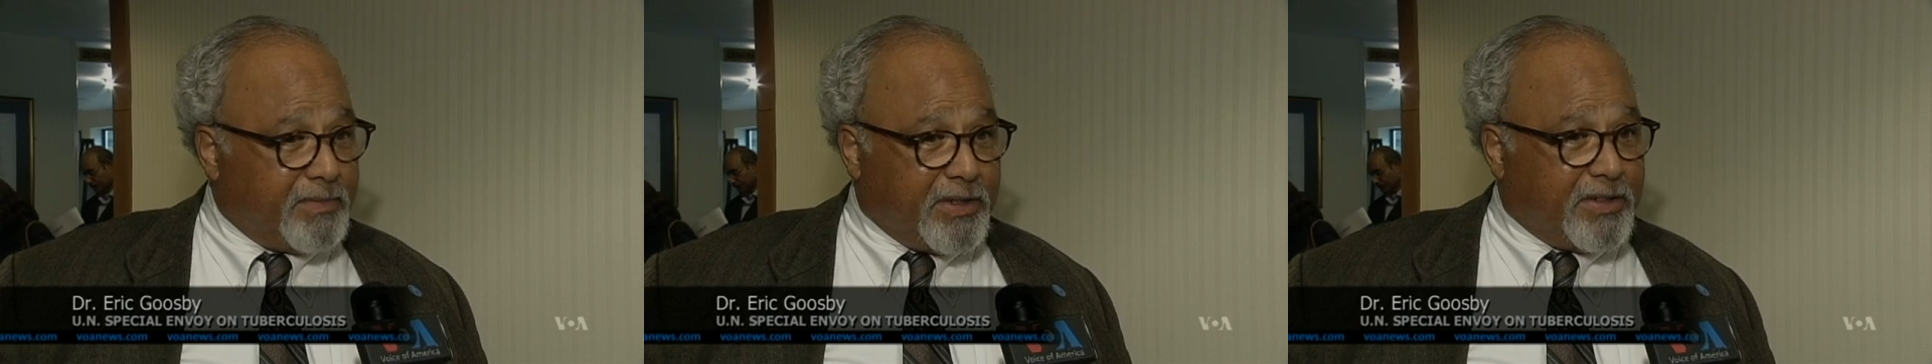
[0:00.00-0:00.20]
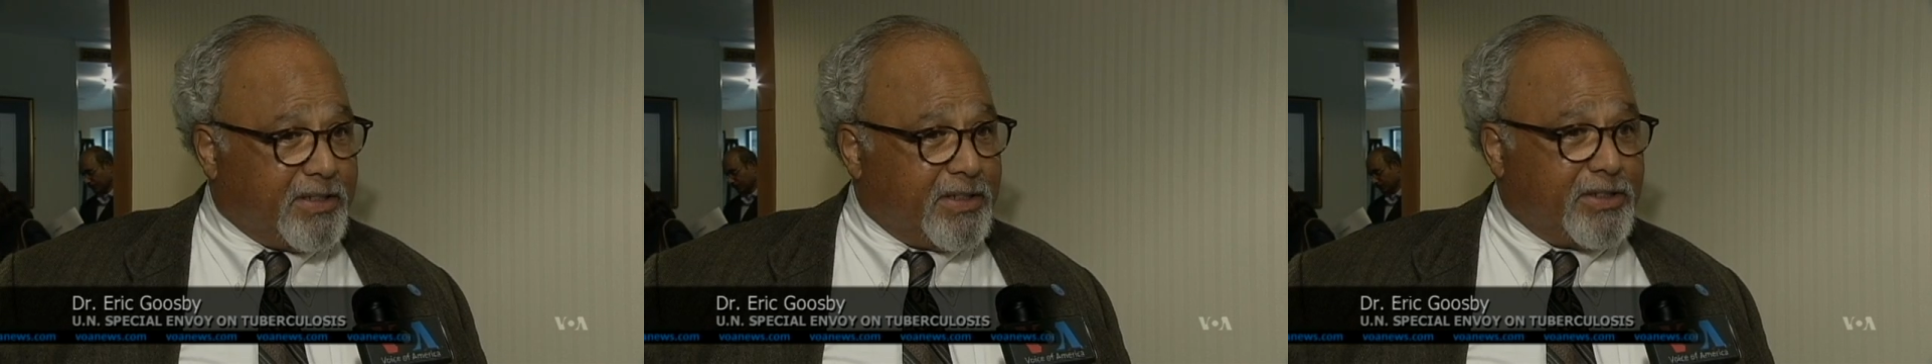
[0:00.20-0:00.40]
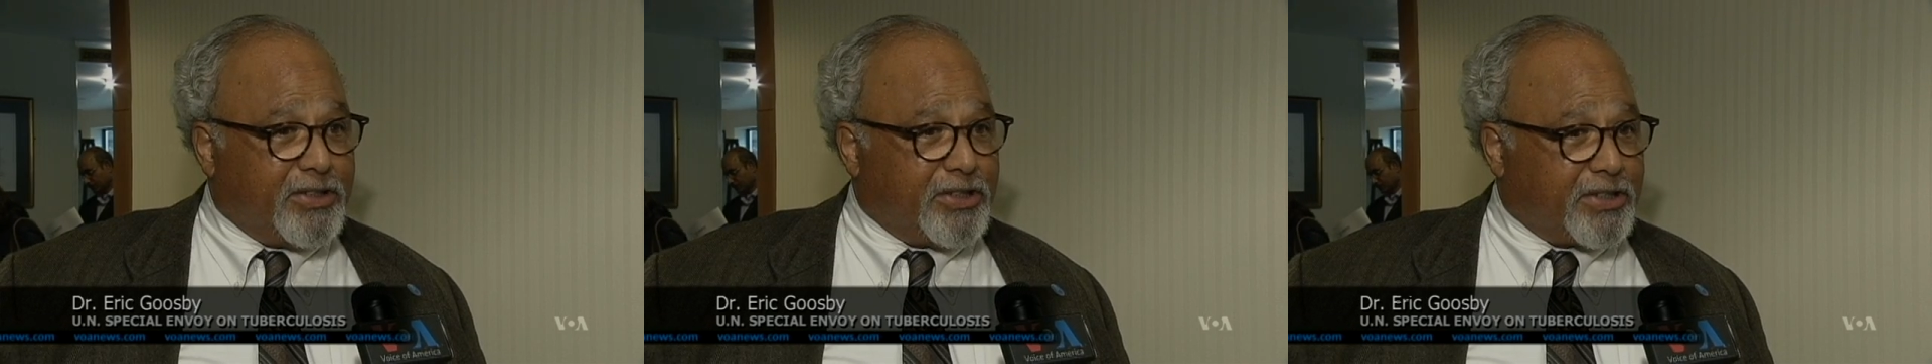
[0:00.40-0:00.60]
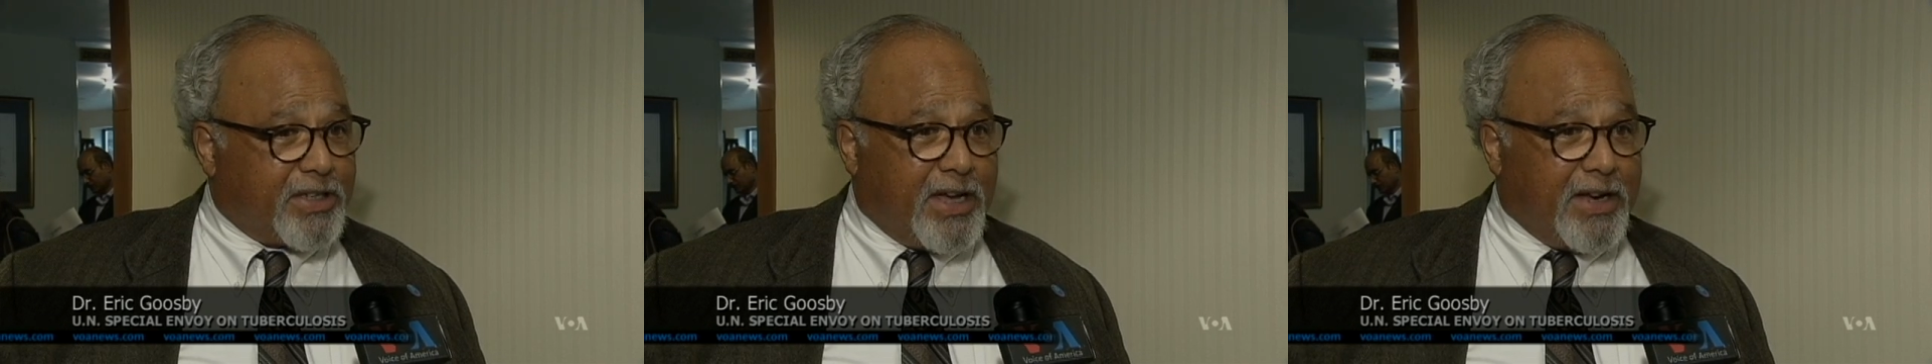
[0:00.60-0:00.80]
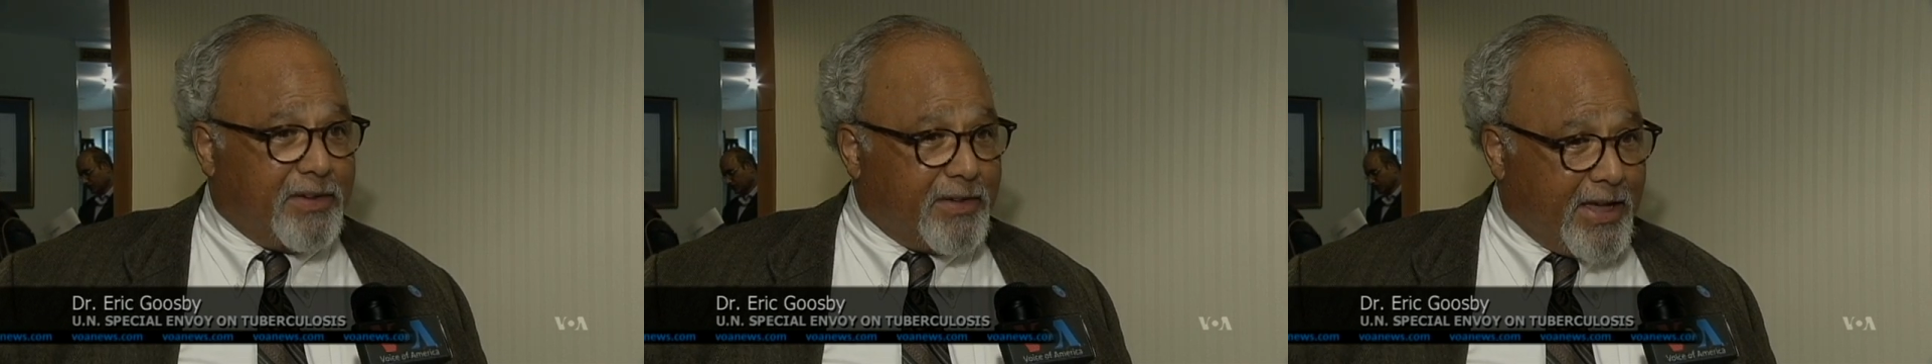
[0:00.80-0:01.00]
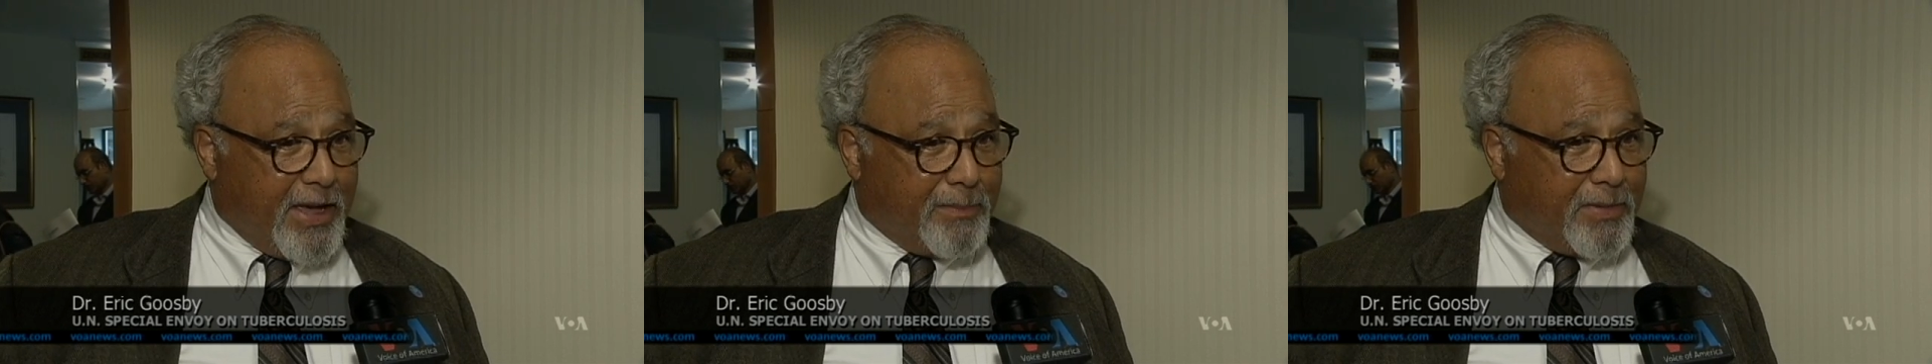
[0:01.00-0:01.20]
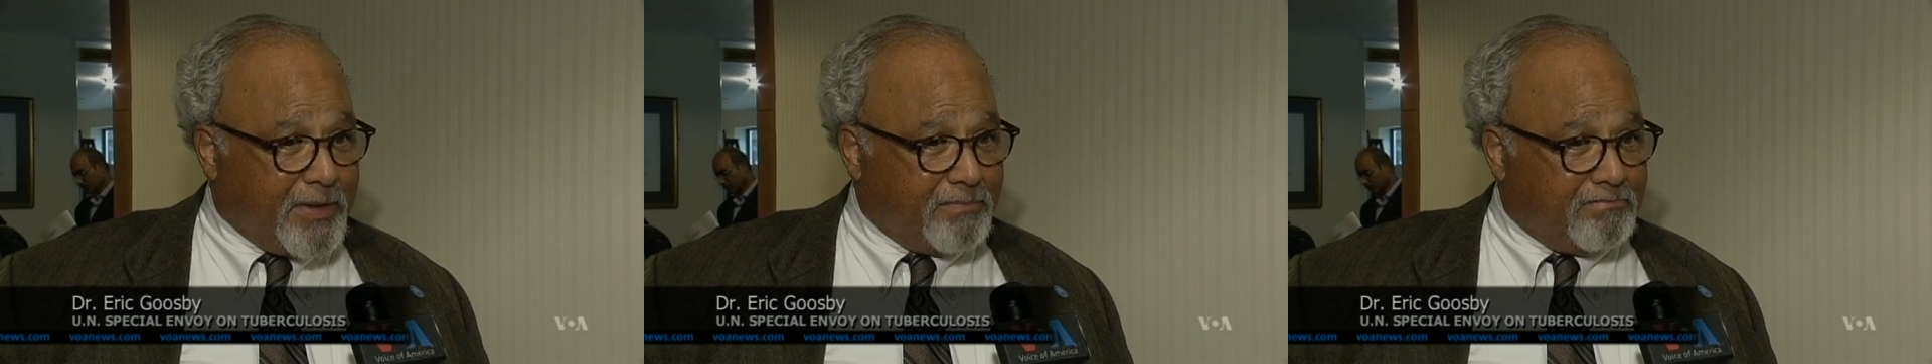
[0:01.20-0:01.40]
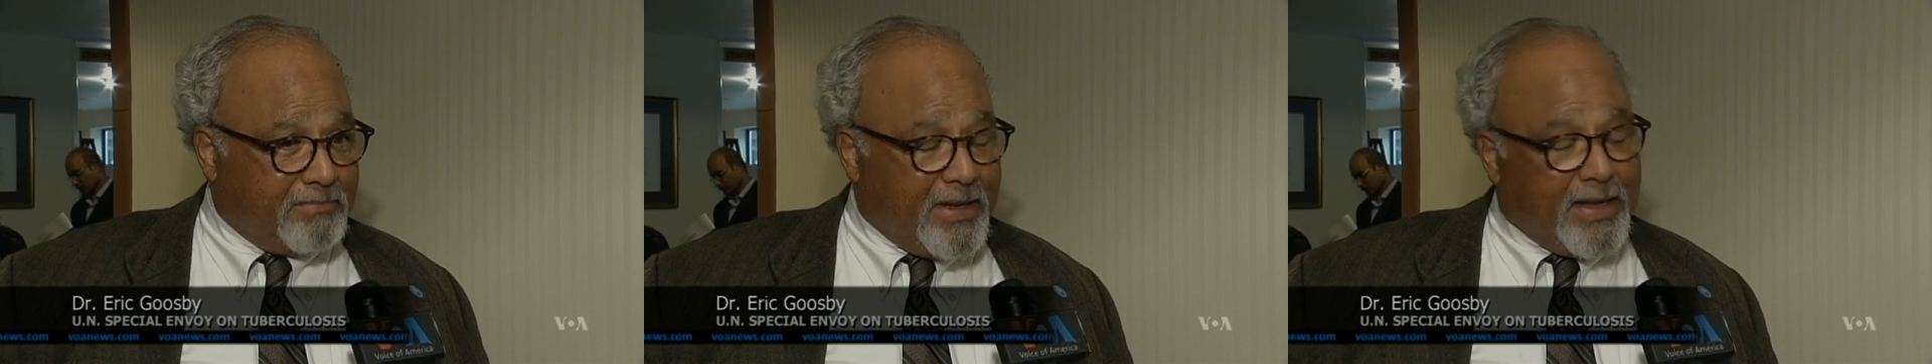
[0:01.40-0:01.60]
It didn't just kind of
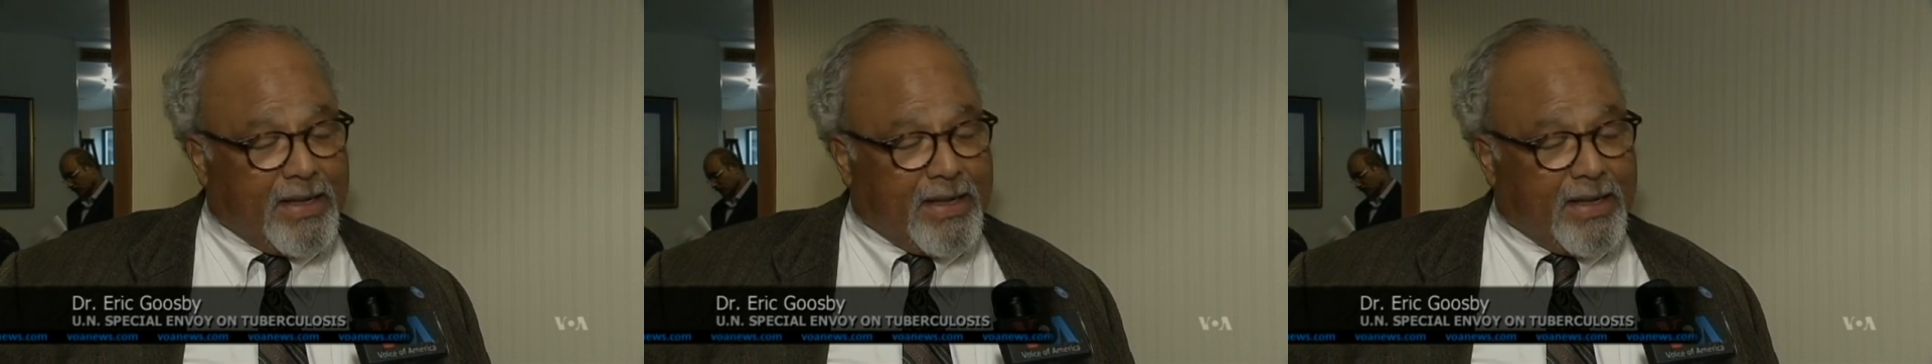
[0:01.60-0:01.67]
happen.